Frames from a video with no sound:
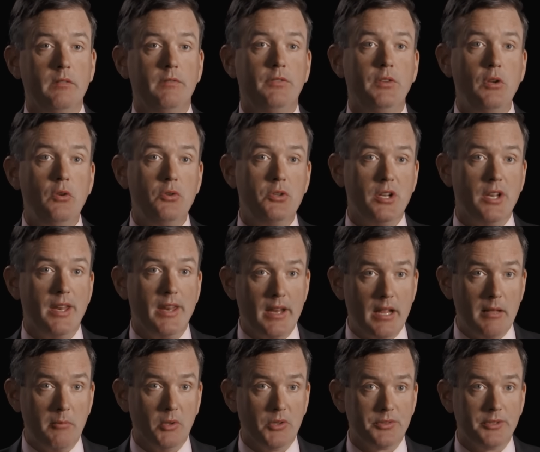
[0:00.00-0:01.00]
Fusion
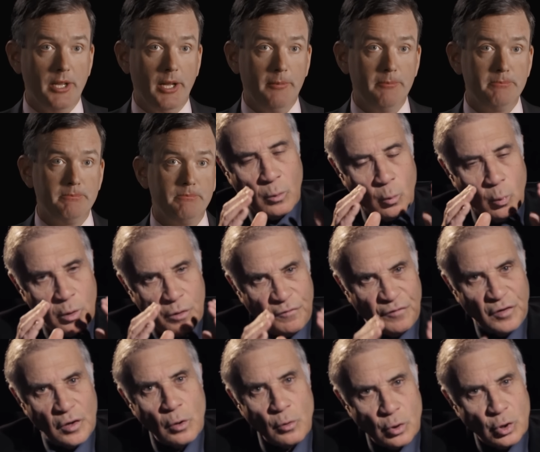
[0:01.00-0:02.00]
enables that. With
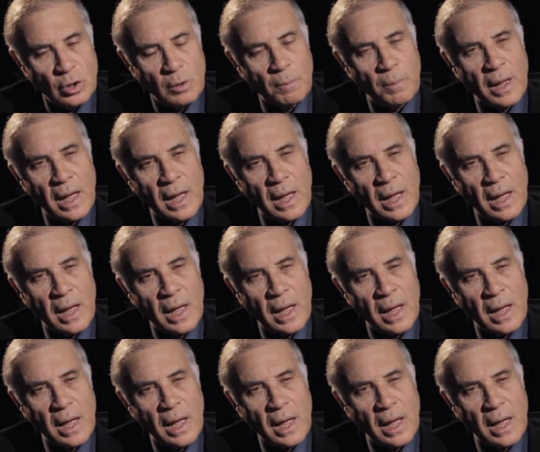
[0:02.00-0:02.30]
fusion